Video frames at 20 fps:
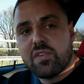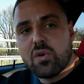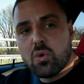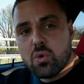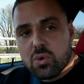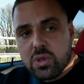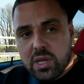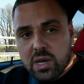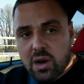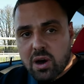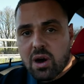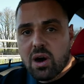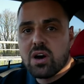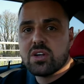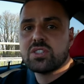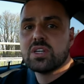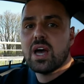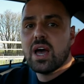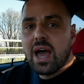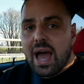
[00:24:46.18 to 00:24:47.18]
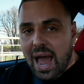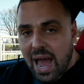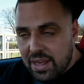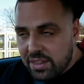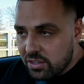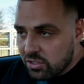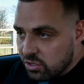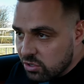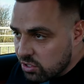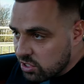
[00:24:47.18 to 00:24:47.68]
all the cars at
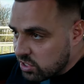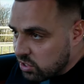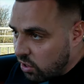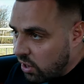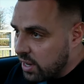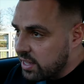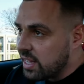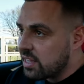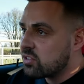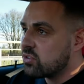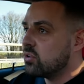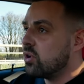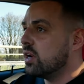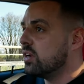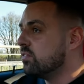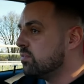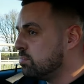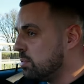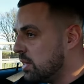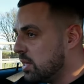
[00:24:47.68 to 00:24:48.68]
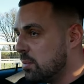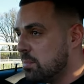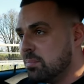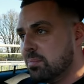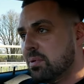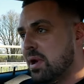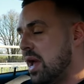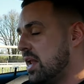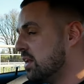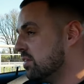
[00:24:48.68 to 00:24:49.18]
the new site. That's kind of been
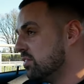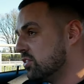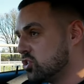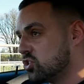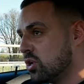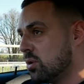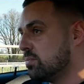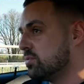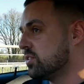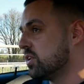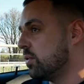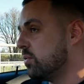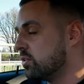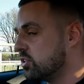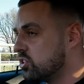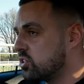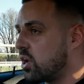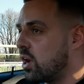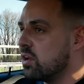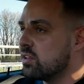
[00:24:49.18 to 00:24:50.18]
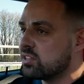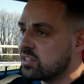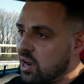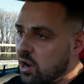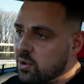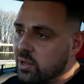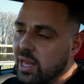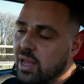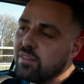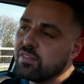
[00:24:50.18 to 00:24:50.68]
a hell of a job. So we're just
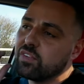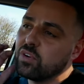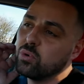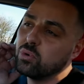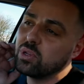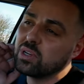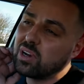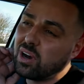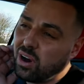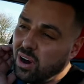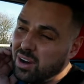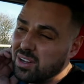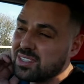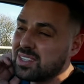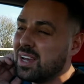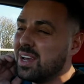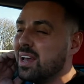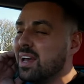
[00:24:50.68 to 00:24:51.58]
slowly getting through all the cars